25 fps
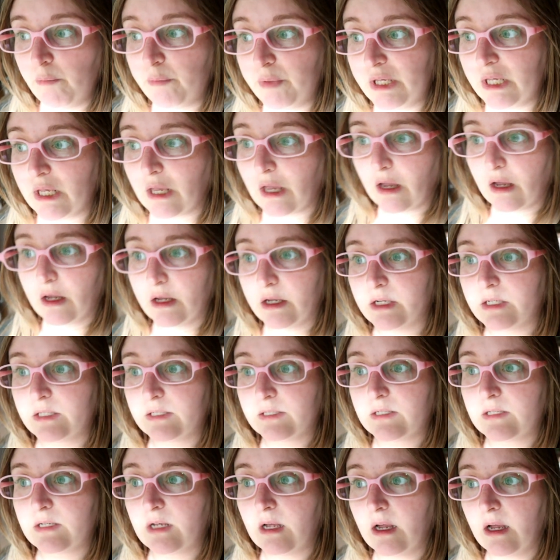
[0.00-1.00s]

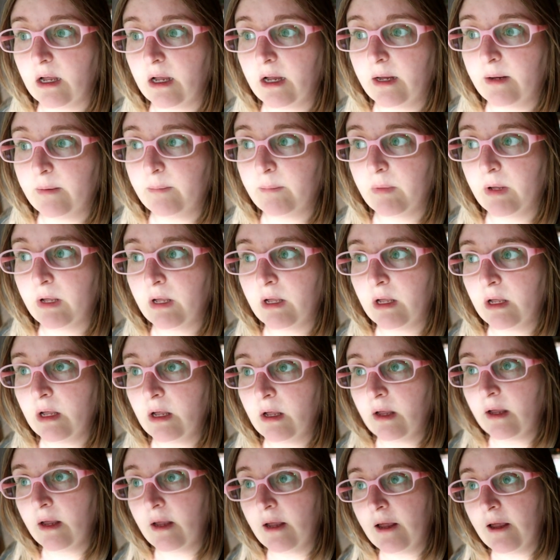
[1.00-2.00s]
because I'm
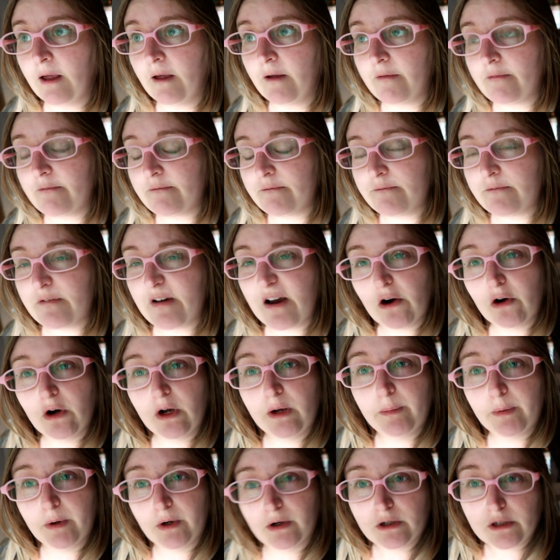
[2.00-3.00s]

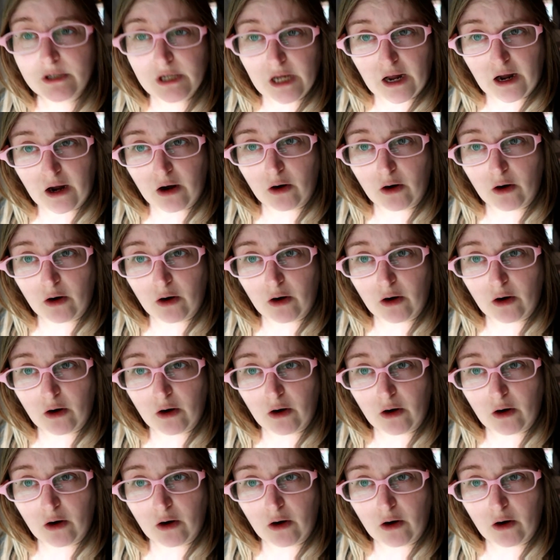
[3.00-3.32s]
very burnt